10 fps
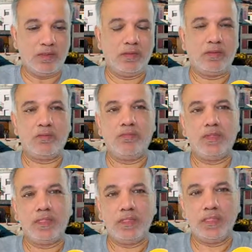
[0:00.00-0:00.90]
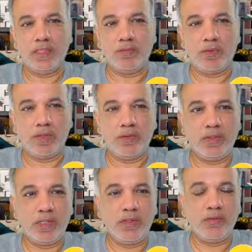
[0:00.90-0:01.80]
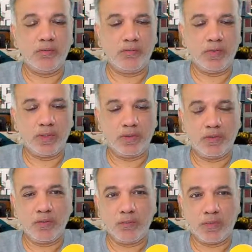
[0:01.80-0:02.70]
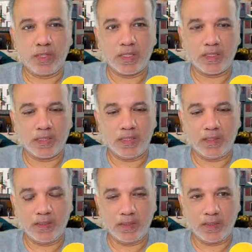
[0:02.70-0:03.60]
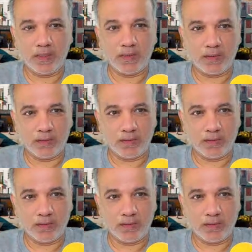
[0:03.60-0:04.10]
The first reason why you need video marketing is